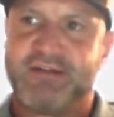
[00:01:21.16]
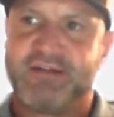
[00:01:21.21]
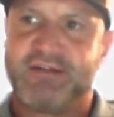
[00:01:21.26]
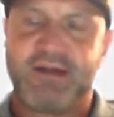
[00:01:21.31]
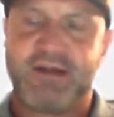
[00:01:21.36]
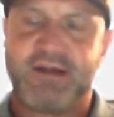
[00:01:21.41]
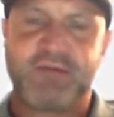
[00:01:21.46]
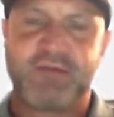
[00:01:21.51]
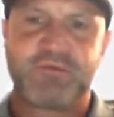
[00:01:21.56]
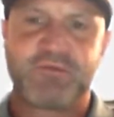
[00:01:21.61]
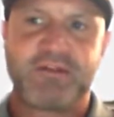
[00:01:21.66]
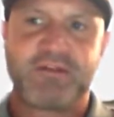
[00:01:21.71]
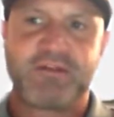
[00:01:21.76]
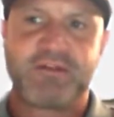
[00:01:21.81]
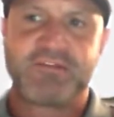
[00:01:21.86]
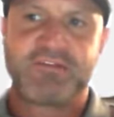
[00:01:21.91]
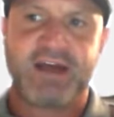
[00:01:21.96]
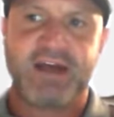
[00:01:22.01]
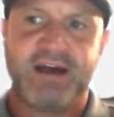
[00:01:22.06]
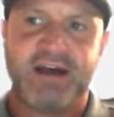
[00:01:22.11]
I was one of
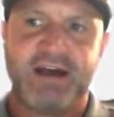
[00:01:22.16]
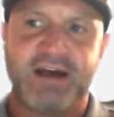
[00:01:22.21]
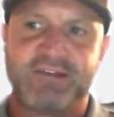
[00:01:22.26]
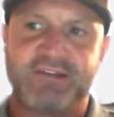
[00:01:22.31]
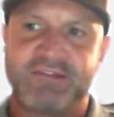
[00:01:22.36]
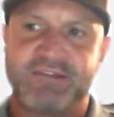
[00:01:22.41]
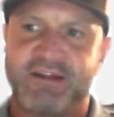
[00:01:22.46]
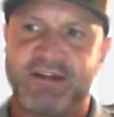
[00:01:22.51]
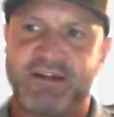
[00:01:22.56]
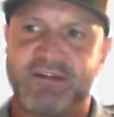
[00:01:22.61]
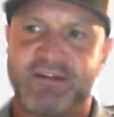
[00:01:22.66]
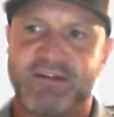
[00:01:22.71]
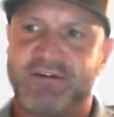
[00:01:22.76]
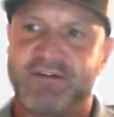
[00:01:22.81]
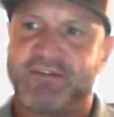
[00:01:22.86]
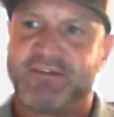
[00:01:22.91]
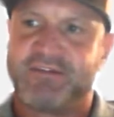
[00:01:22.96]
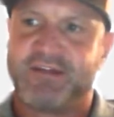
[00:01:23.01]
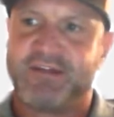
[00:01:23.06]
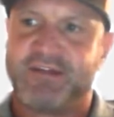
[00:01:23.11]
those guys. I don't
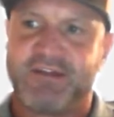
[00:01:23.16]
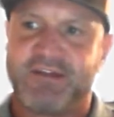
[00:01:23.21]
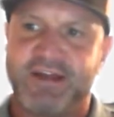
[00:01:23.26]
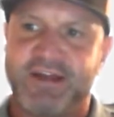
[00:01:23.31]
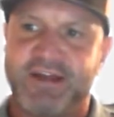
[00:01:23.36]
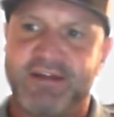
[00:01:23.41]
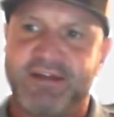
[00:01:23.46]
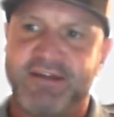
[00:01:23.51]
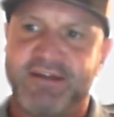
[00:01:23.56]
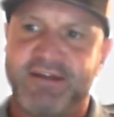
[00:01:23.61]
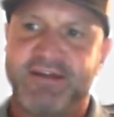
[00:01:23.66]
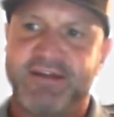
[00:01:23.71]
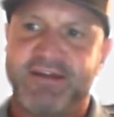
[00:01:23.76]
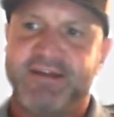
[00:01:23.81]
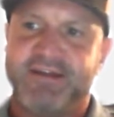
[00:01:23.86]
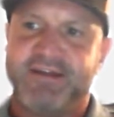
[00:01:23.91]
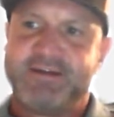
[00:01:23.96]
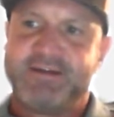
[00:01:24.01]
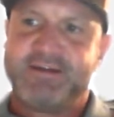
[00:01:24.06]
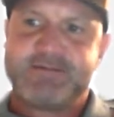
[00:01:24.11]
know that like
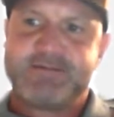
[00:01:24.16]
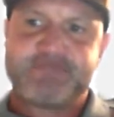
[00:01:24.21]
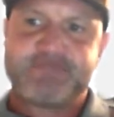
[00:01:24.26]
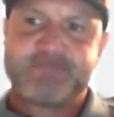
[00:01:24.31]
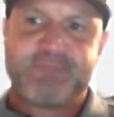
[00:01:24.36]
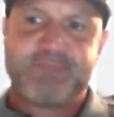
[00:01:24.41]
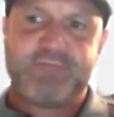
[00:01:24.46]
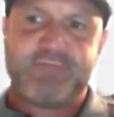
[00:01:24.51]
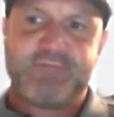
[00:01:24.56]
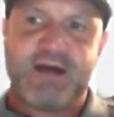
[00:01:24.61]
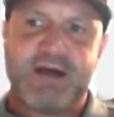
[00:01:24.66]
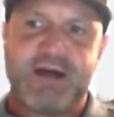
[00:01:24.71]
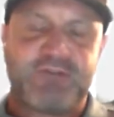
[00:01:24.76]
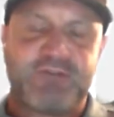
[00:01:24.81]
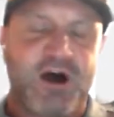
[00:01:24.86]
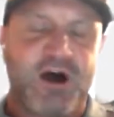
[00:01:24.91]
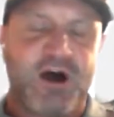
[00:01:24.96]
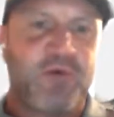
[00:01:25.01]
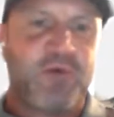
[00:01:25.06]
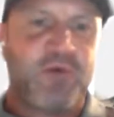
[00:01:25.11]
I was
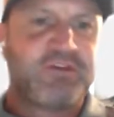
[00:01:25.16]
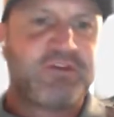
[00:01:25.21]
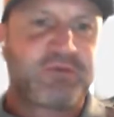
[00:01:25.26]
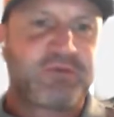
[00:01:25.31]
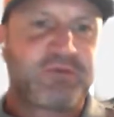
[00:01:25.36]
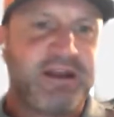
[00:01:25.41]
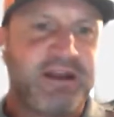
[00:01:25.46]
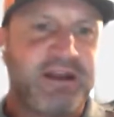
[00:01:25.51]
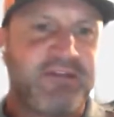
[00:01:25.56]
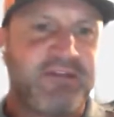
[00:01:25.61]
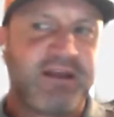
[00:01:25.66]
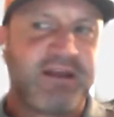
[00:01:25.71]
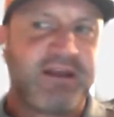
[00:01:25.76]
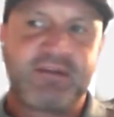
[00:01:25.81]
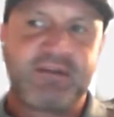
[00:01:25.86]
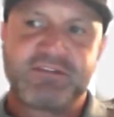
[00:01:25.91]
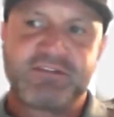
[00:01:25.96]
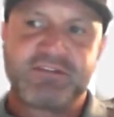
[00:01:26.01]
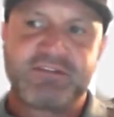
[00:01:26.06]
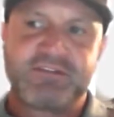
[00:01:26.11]
always reading. Like
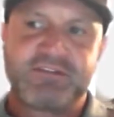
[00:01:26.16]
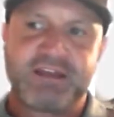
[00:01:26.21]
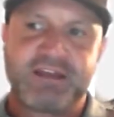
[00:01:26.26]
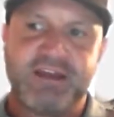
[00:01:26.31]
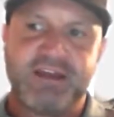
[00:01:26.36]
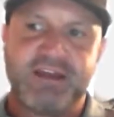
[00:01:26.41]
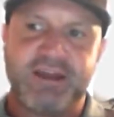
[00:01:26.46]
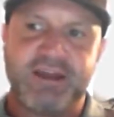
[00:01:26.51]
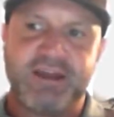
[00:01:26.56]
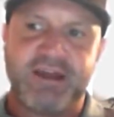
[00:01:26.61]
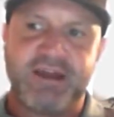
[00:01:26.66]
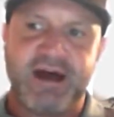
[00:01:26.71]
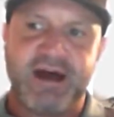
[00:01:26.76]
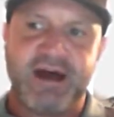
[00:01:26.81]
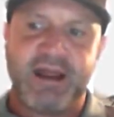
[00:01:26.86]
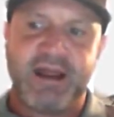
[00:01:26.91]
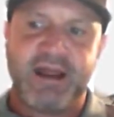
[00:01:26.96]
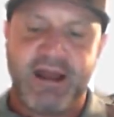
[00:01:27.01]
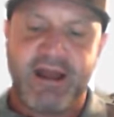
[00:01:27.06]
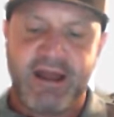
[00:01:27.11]
ever since a kid,
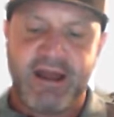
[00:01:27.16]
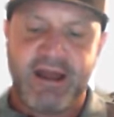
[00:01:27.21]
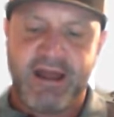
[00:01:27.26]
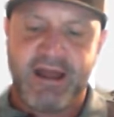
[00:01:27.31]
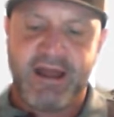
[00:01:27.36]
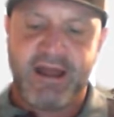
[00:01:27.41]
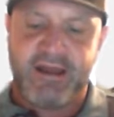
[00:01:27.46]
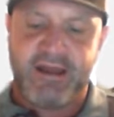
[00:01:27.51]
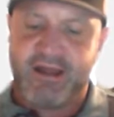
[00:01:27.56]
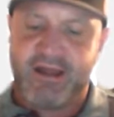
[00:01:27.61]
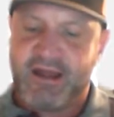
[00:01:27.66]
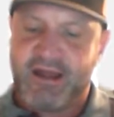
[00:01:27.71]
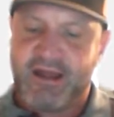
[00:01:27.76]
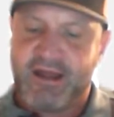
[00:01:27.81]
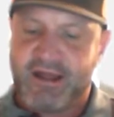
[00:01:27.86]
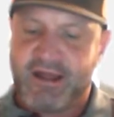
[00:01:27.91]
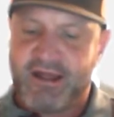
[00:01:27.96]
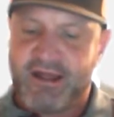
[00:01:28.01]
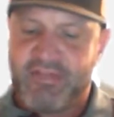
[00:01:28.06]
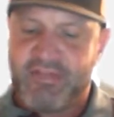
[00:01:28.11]
I had
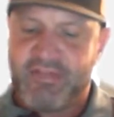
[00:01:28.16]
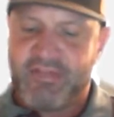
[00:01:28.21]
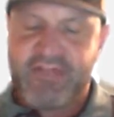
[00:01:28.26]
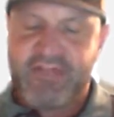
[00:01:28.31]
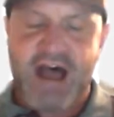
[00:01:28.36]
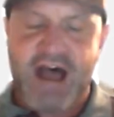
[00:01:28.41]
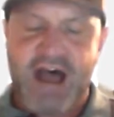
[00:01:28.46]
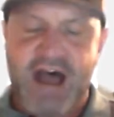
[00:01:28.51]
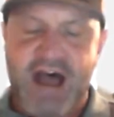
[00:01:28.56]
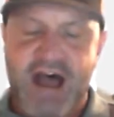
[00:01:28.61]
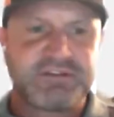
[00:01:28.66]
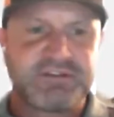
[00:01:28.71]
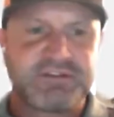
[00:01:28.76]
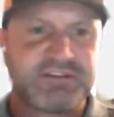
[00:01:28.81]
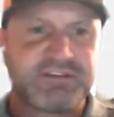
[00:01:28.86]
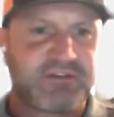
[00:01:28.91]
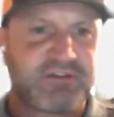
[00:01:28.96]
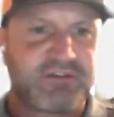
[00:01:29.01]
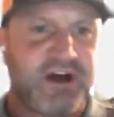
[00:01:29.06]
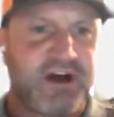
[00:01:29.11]
thousands
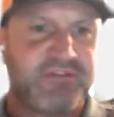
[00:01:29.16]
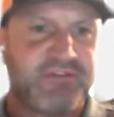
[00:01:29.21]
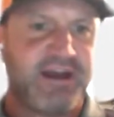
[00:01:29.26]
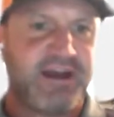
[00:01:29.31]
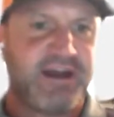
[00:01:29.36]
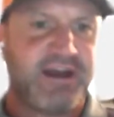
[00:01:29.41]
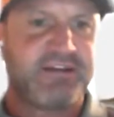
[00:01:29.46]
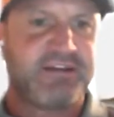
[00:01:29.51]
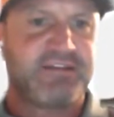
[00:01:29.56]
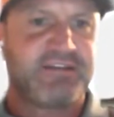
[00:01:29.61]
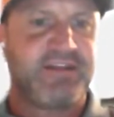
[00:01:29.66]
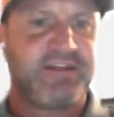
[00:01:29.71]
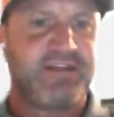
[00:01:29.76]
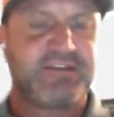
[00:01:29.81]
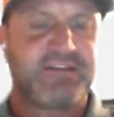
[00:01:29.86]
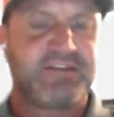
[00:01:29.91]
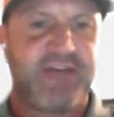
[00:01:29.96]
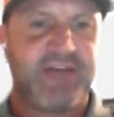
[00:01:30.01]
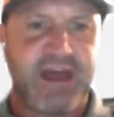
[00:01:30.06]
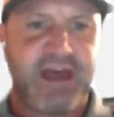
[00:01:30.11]
of golf digests, and that's
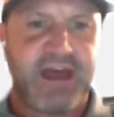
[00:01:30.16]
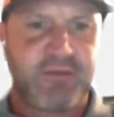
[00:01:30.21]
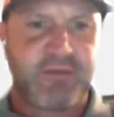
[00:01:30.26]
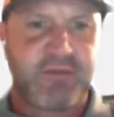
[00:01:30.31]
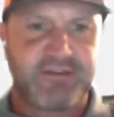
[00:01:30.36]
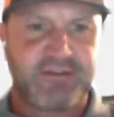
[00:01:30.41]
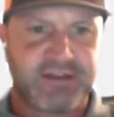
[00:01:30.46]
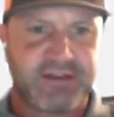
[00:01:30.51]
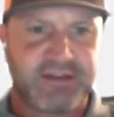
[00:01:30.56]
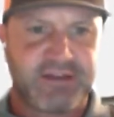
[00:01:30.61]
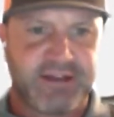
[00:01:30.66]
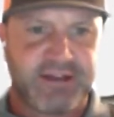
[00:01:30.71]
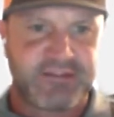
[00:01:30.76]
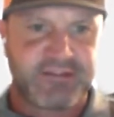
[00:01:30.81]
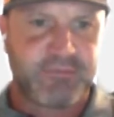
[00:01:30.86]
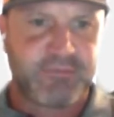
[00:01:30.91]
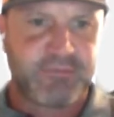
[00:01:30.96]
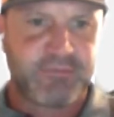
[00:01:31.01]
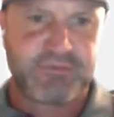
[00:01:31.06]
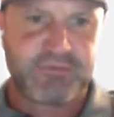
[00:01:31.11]
all I had when I was a kid because
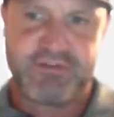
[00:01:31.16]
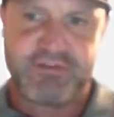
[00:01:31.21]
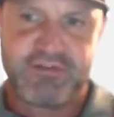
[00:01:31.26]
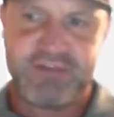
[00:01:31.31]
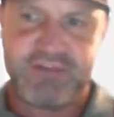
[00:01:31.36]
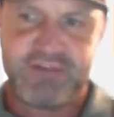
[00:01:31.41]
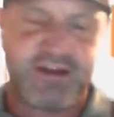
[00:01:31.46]
I'm almost 50.